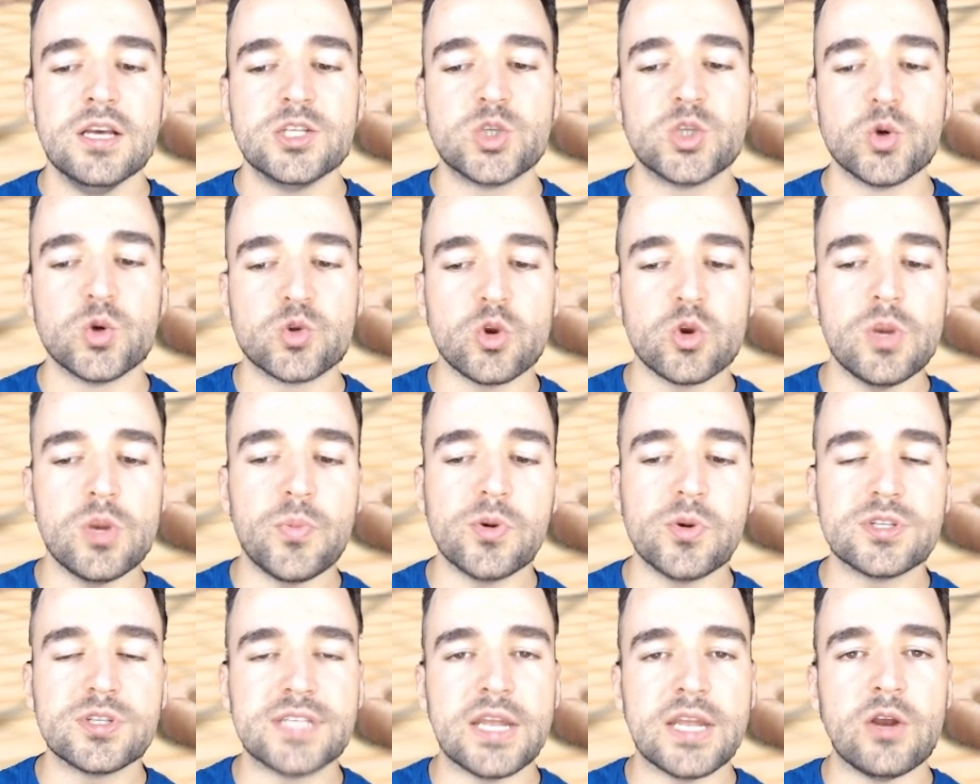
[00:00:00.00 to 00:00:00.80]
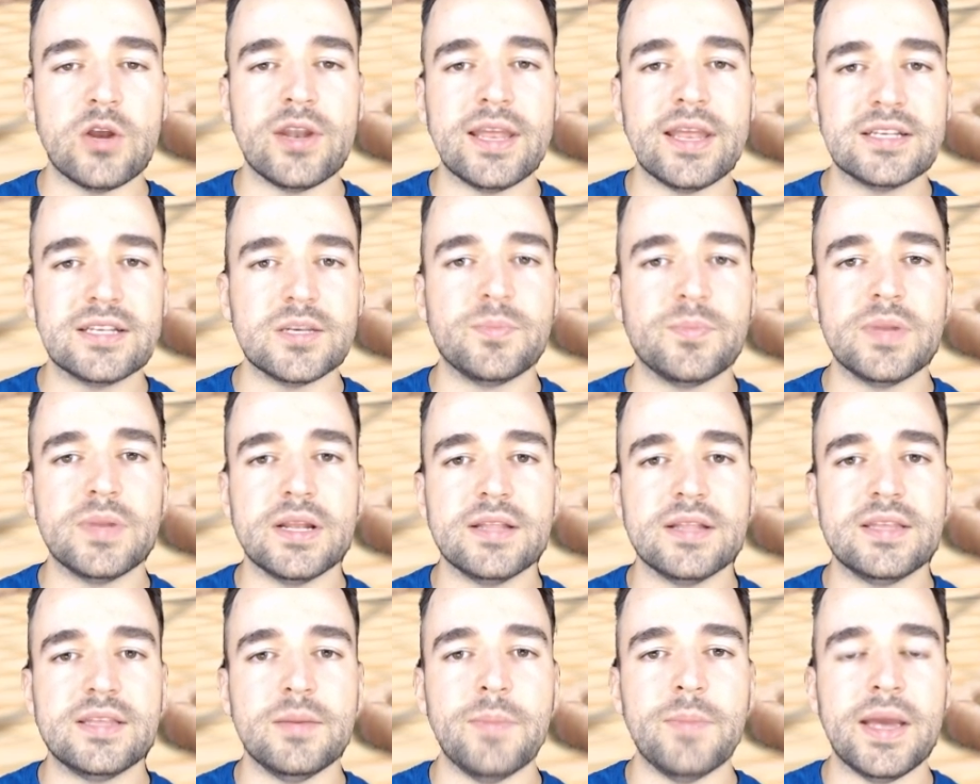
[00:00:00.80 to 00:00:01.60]
So 30% on his
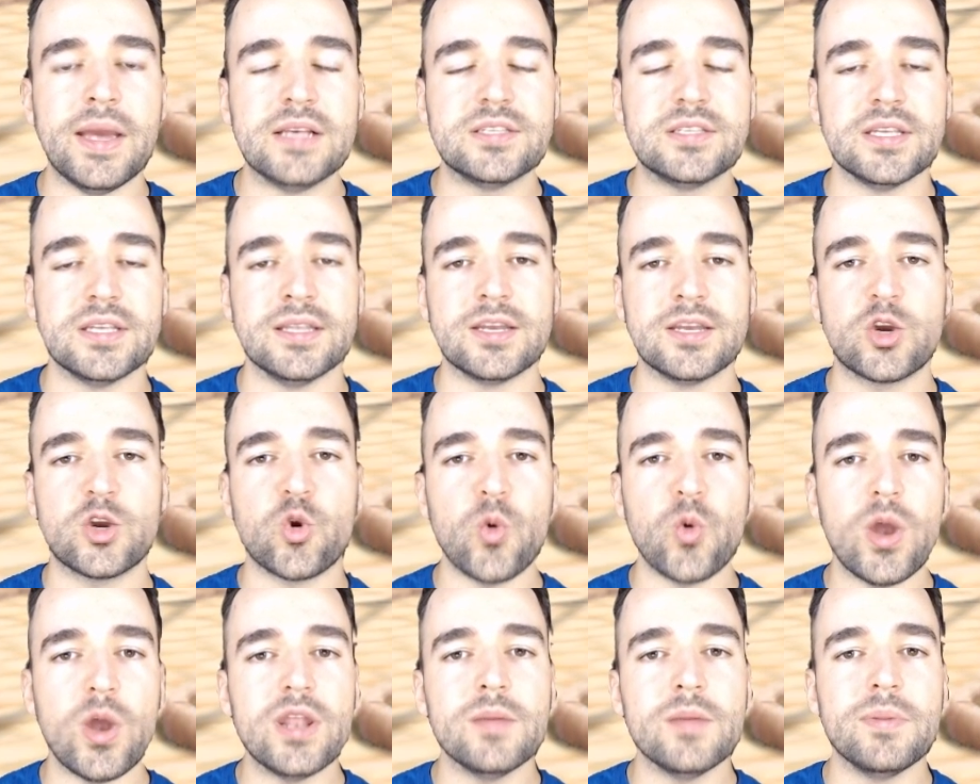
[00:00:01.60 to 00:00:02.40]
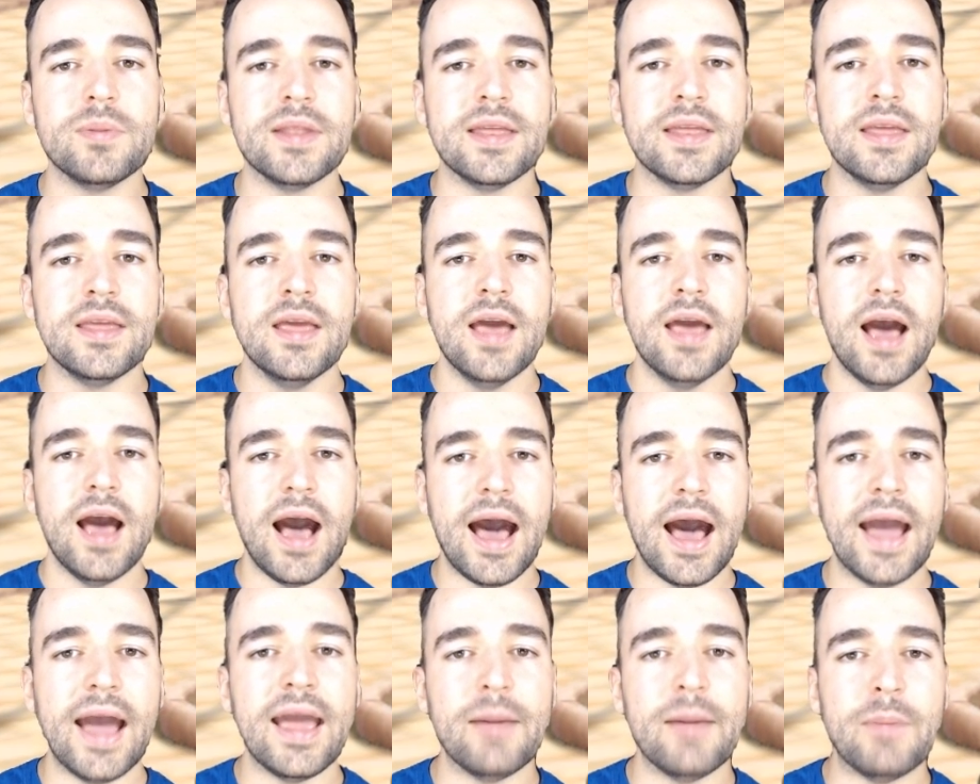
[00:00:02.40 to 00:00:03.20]
ability makes incredibly
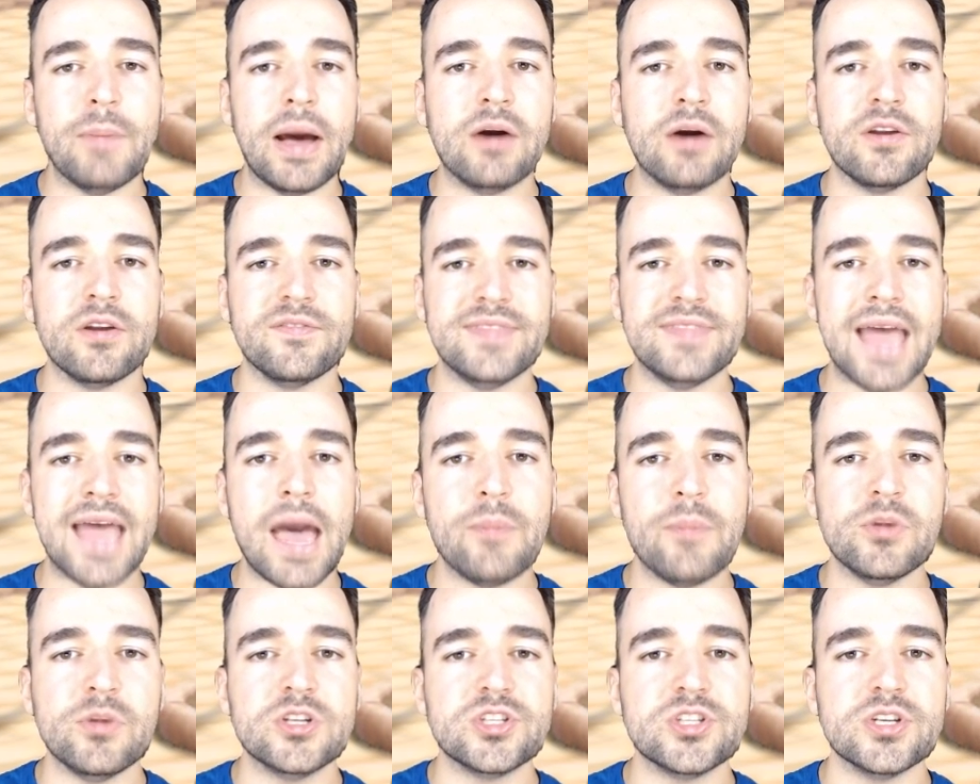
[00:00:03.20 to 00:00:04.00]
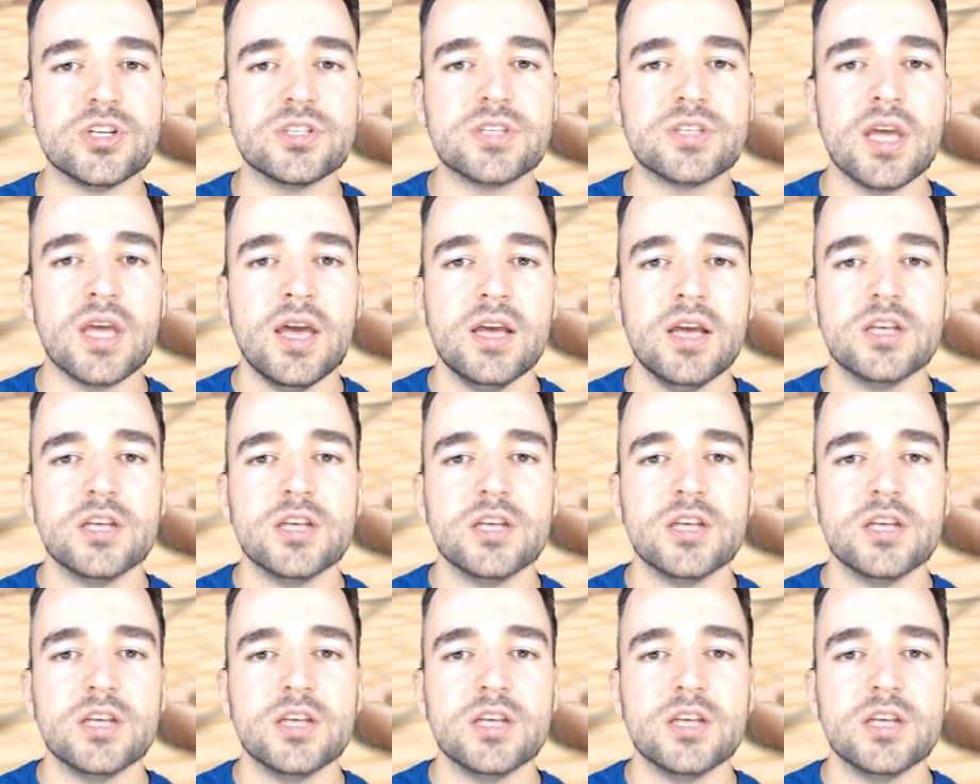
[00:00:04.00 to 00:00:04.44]
high amount of damages.